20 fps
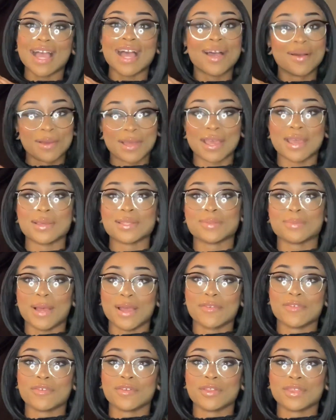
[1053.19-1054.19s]
okay, it's
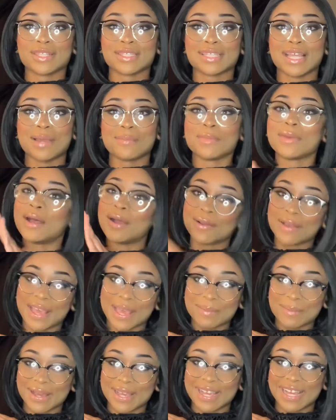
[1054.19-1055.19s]
bye for real this time.
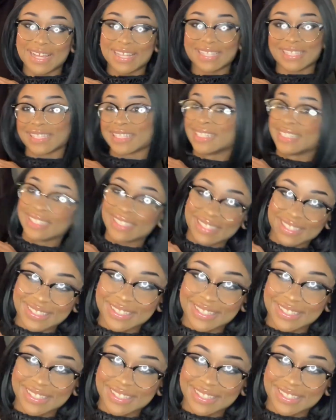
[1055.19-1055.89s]
Okay, bye guys.